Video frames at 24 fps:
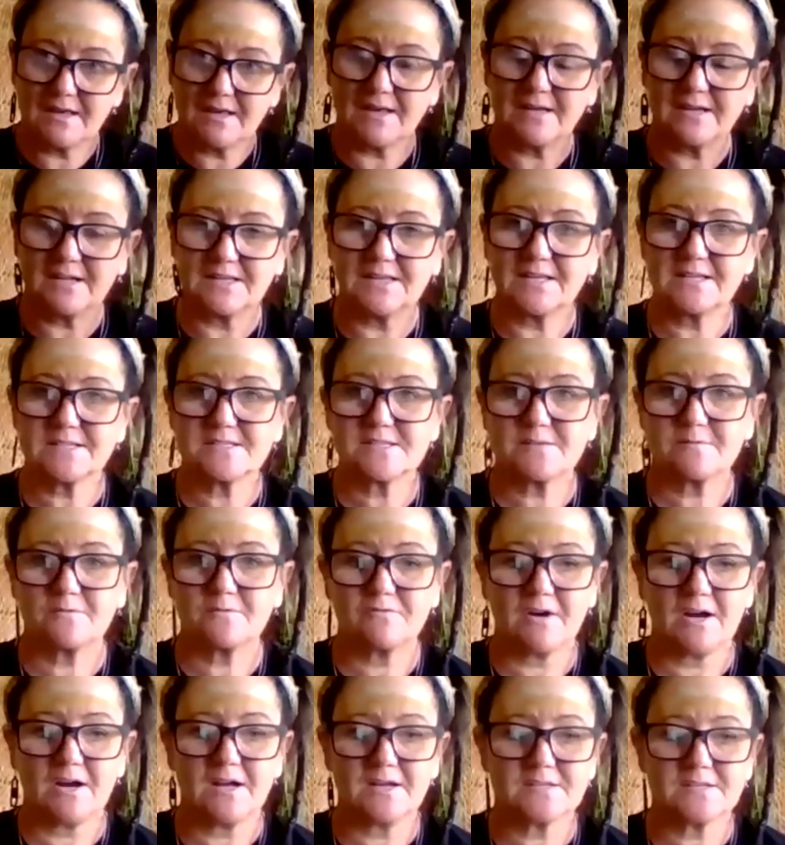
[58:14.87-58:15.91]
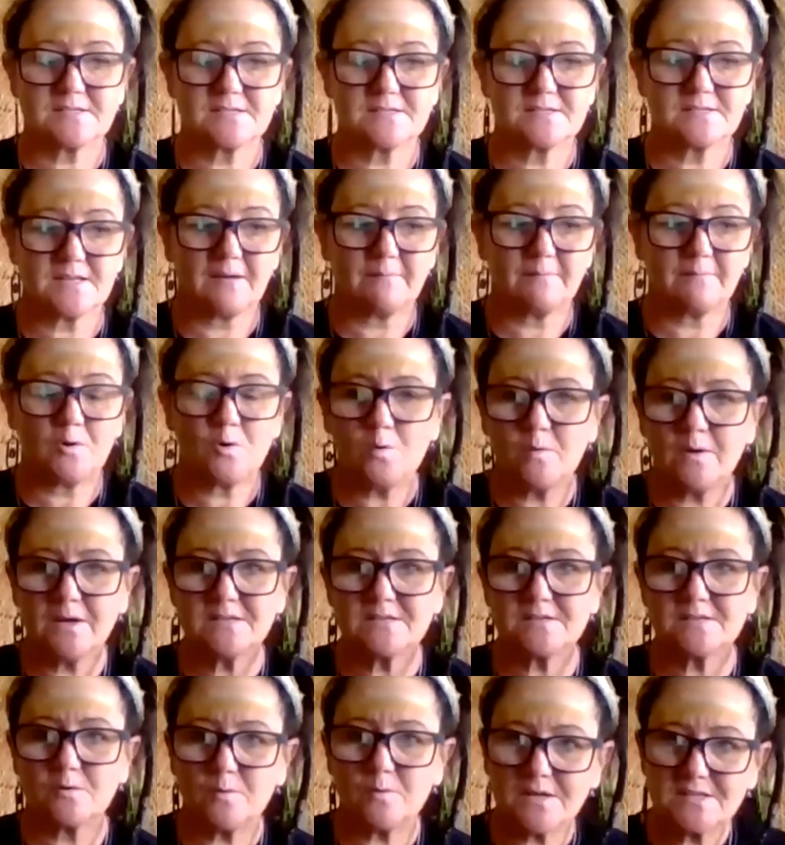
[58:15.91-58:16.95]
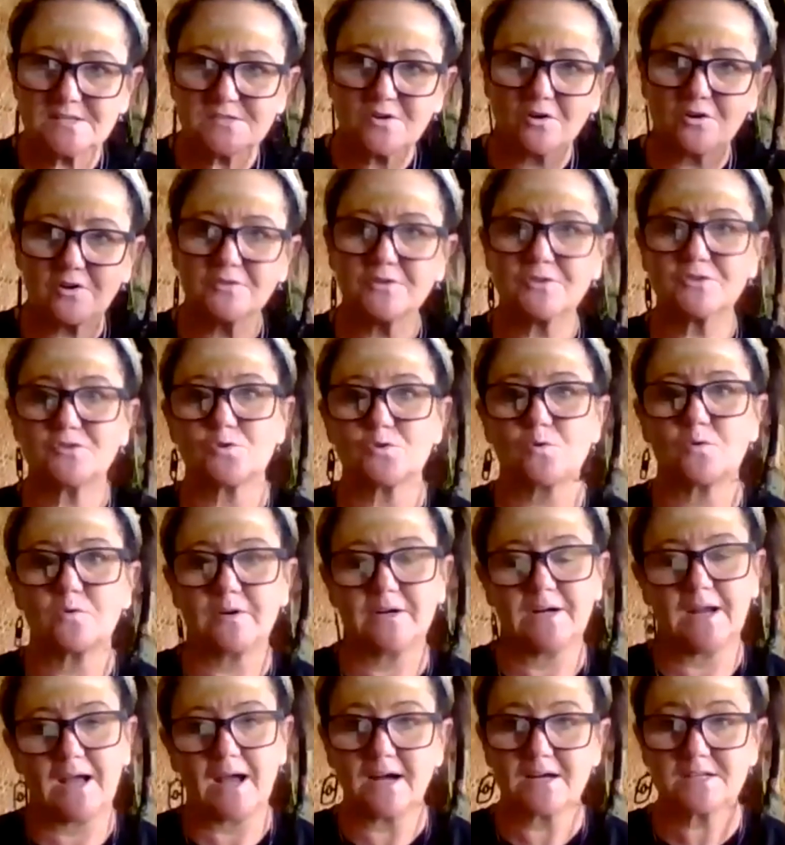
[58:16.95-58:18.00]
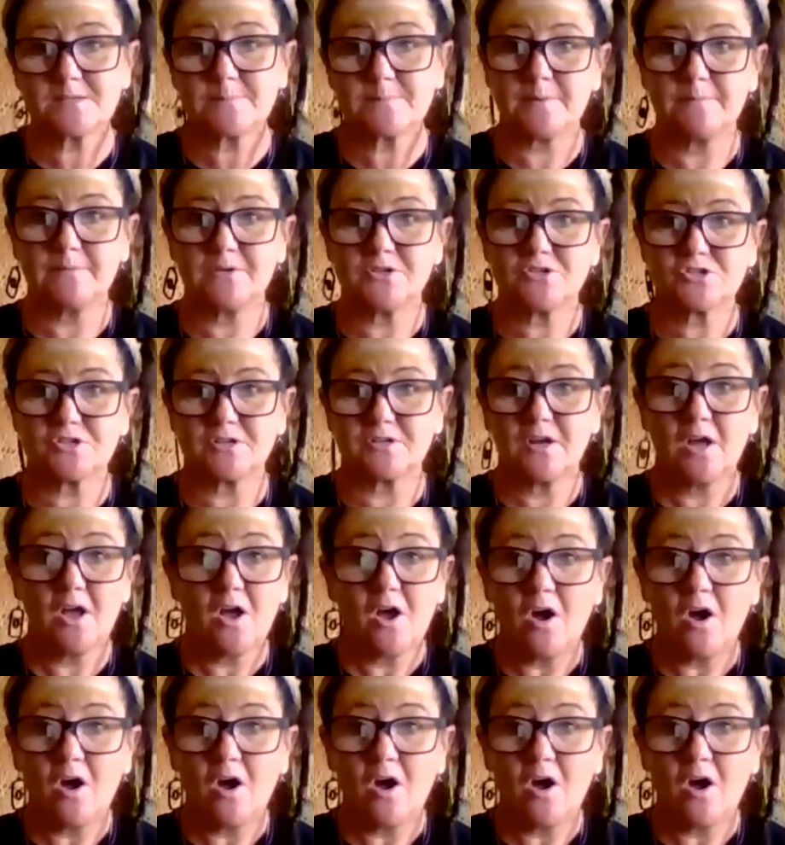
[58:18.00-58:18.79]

and collect some grasses um, always always knock on the door and ask permission